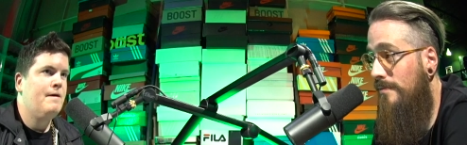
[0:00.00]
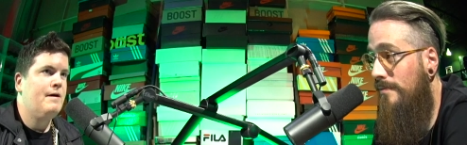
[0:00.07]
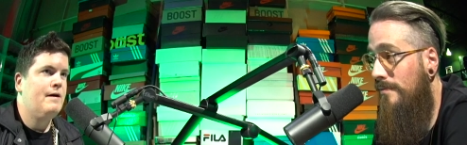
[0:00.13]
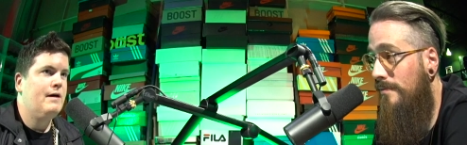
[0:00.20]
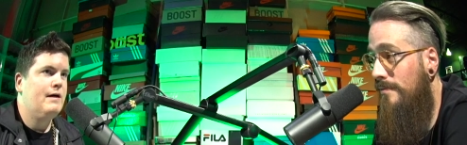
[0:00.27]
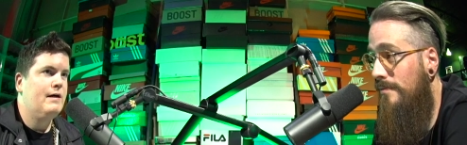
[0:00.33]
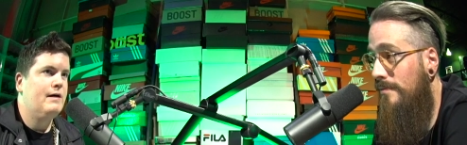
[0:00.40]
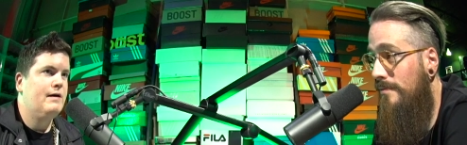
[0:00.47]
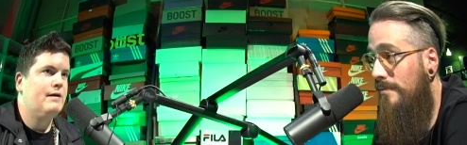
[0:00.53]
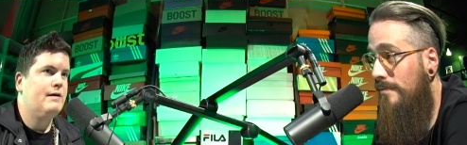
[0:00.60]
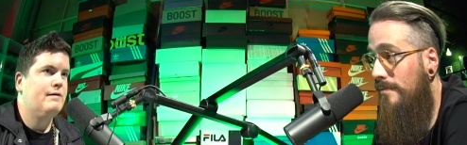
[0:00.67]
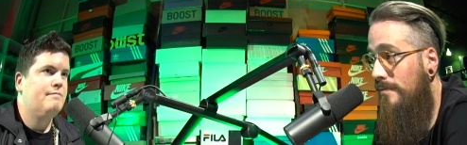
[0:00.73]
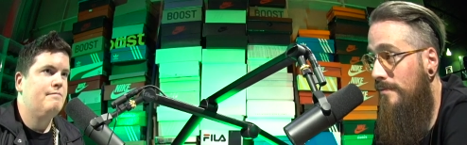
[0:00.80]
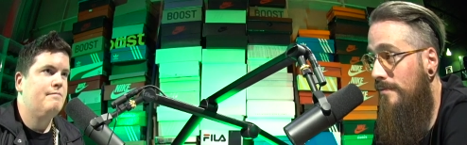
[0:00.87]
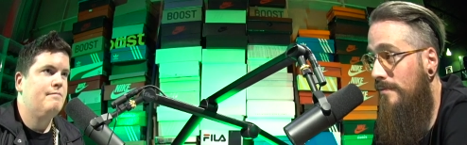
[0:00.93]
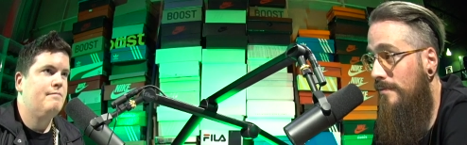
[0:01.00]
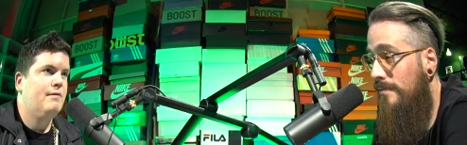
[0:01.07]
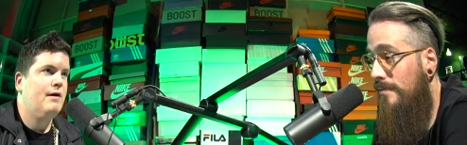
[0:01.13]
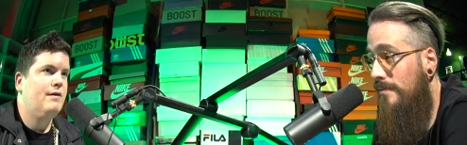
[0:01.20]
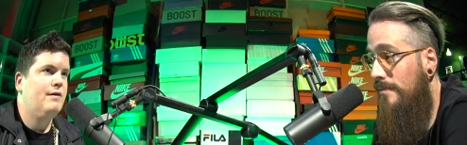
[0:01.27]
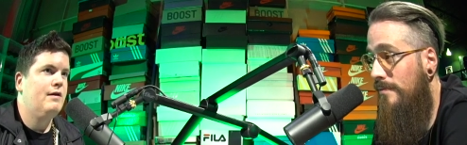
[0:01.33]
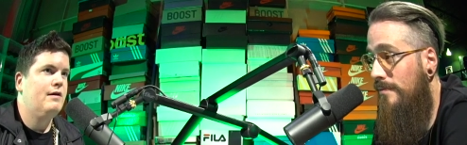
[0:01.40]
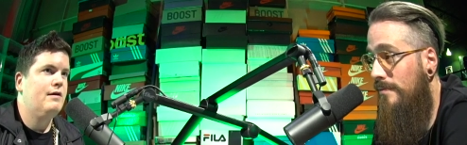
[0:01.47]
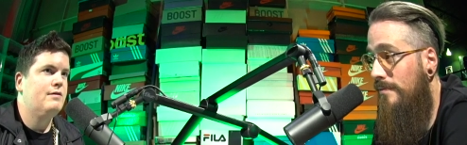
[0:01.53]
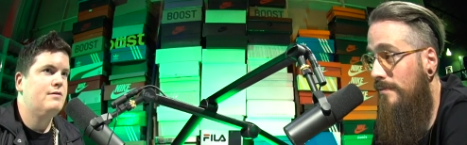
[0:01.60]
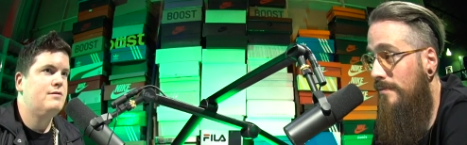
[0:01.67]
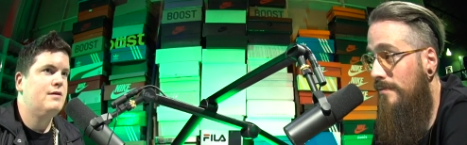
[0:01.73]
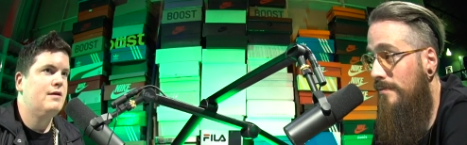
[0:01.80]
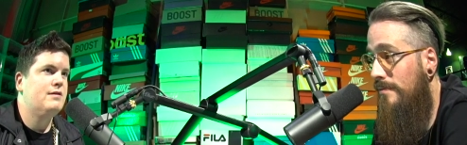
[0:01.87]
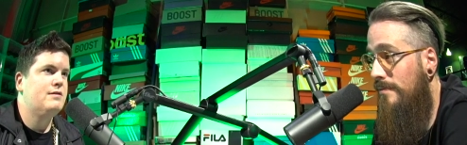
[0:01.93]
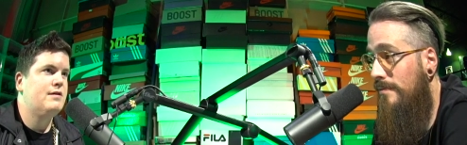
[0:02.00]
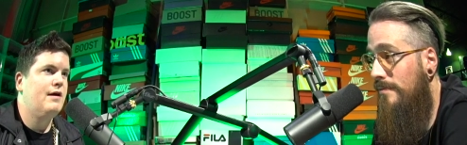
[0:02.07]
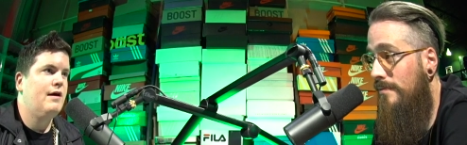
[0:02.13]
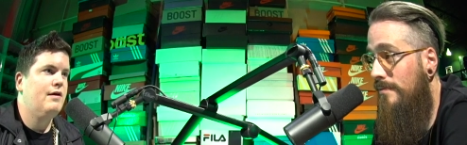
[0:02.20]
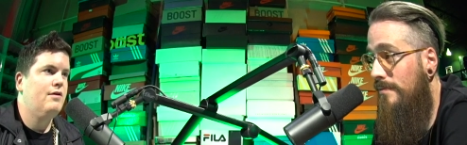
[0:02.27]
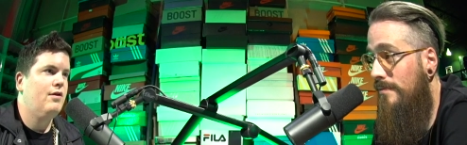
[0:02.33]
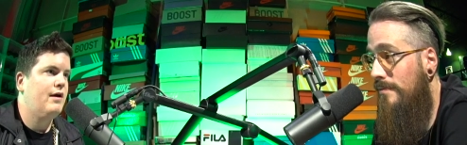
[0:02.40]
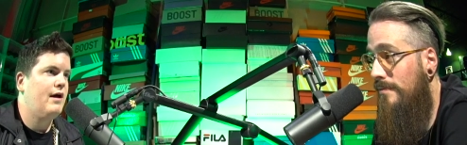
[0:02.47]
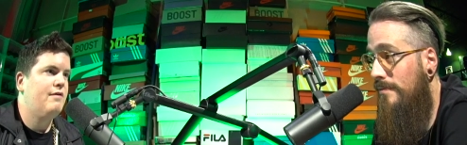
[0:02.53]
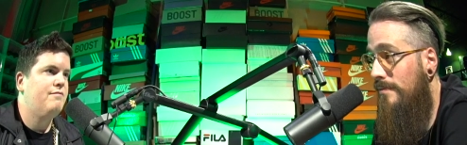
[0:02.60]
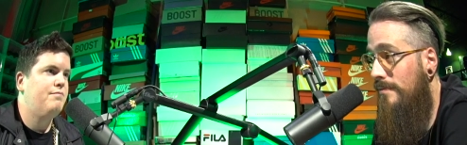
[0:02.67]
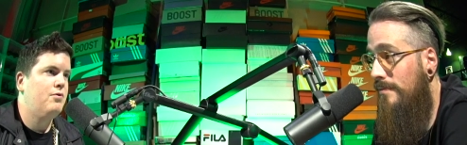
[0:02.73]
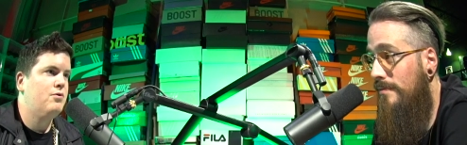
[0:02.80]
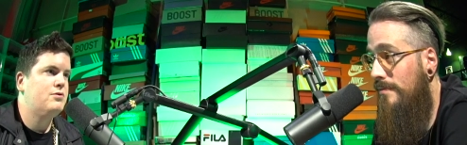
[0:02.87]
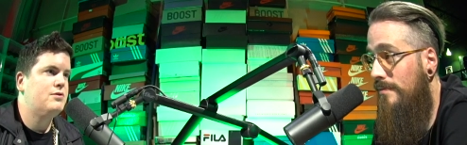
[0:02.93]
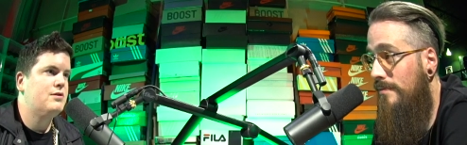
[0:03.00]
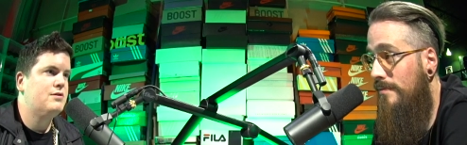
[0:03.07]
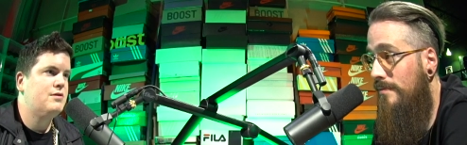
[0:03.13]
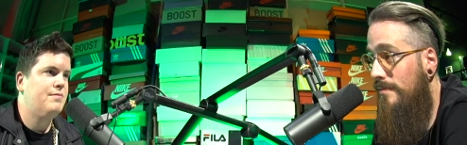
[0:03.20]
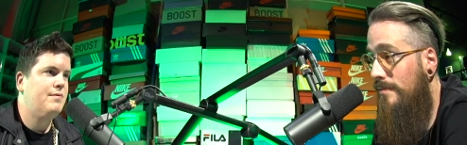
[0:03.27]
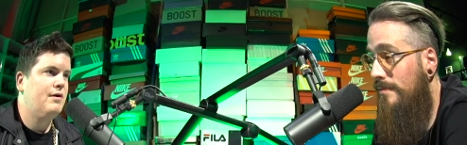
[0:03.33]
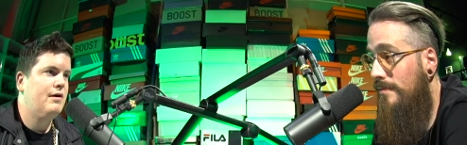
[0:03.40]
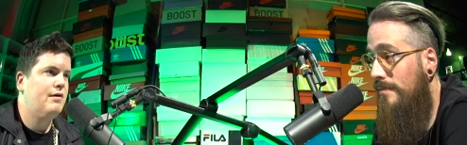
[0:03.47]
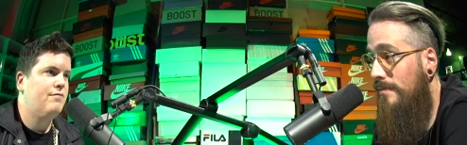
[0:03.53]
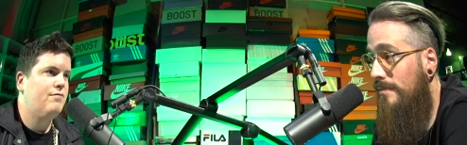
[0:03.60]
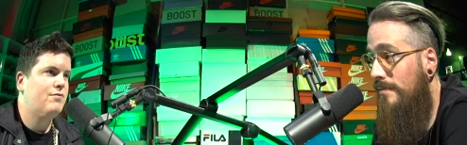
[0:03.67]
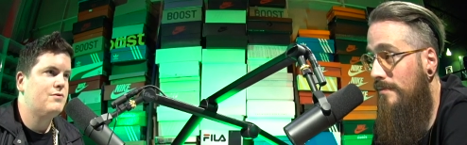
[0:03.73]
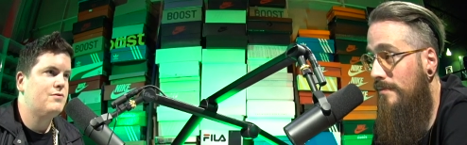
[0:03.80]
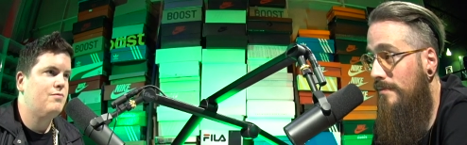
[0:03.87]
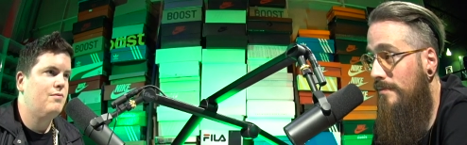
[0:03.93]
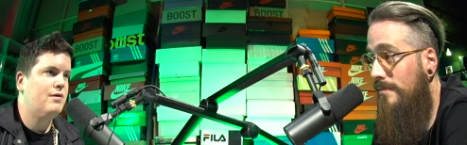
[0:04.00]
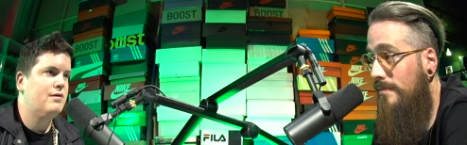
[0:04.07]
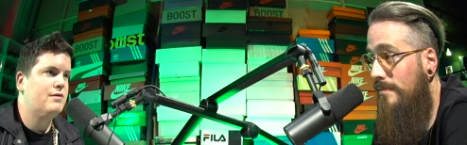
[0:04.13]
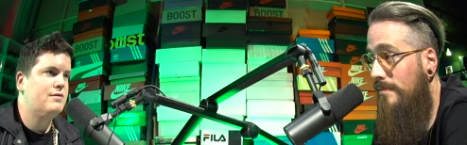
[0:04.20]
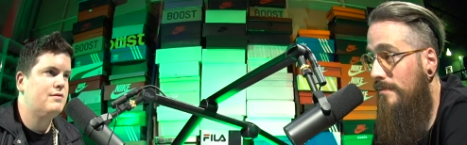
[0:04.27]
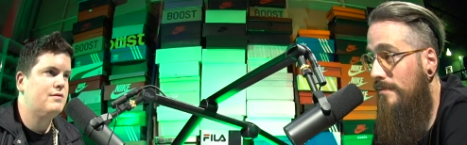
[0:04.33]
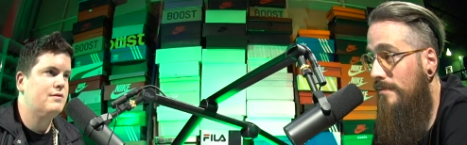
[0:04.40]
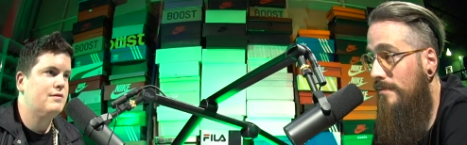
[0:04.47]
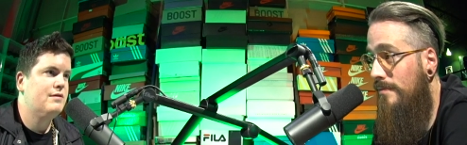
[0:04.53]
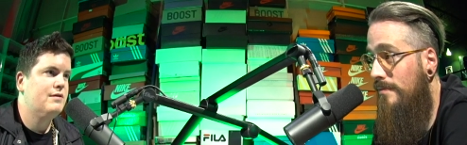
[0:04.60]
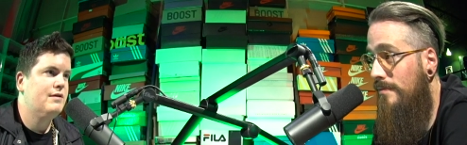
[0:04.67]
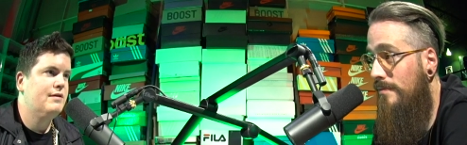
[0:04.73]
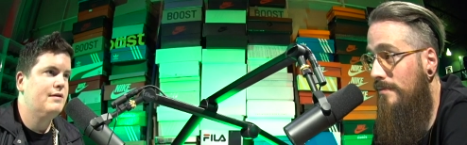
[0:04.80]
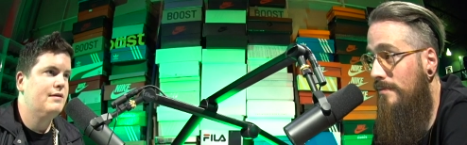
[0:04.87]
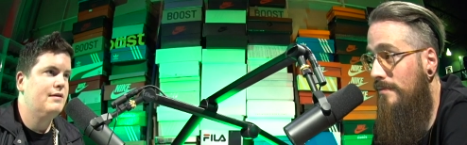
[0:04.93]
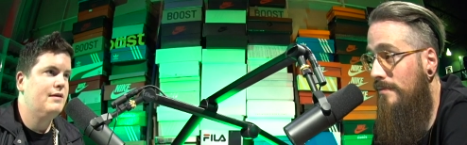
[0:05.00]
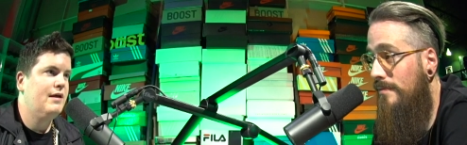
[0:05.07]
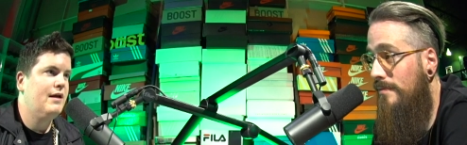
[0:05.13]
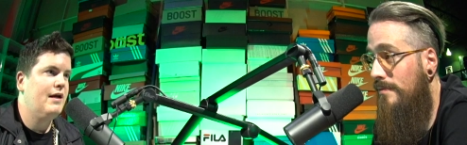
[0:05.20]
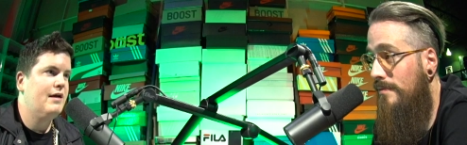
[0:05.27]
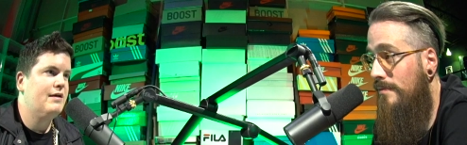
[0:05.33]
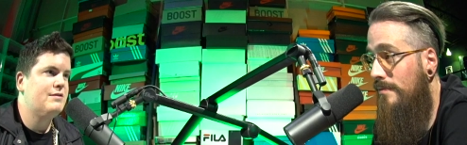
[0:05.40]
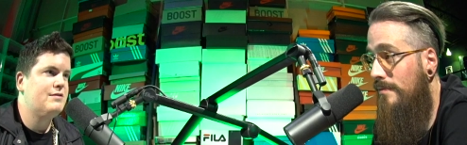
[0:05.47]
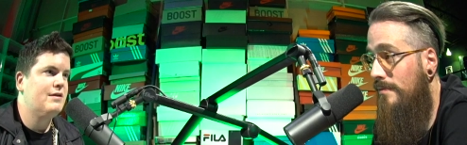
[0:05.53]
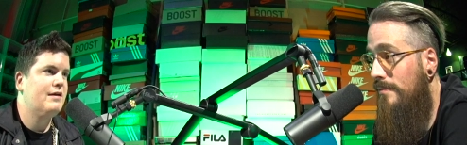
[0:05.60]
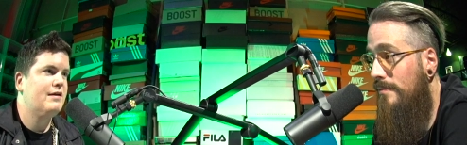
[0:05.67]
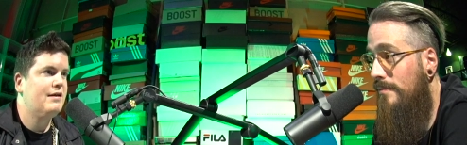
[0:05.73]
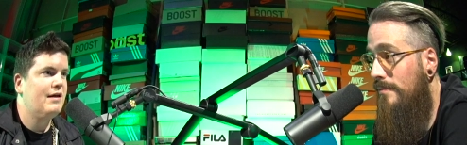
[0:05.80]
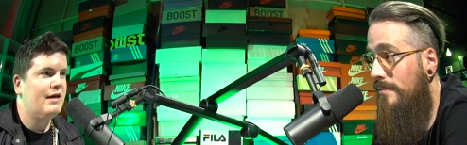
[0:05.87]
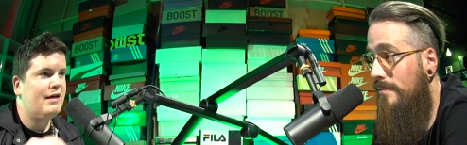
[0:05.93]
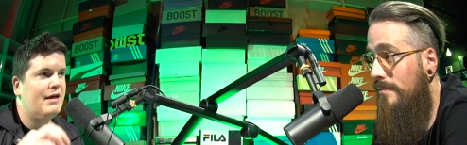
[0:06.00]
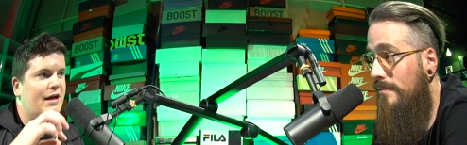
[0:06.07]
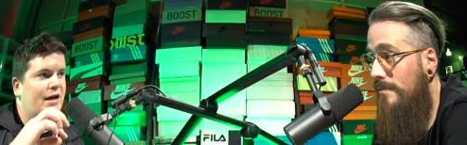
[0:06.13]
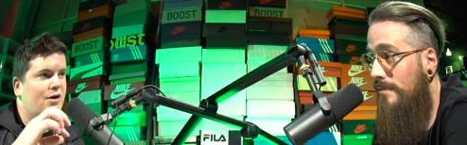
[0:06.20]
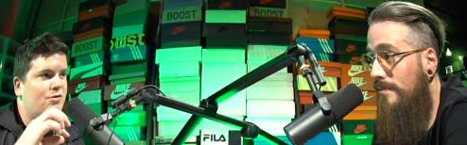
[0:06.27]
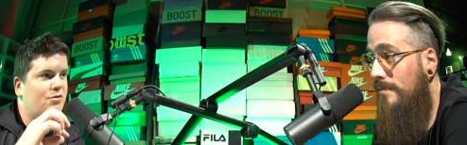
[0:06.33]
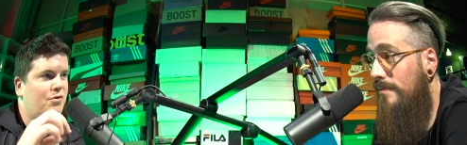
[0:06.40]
Speaker 1: Uh, and then since I like I've purchased a pair of Air Force Ones that has like Nike Air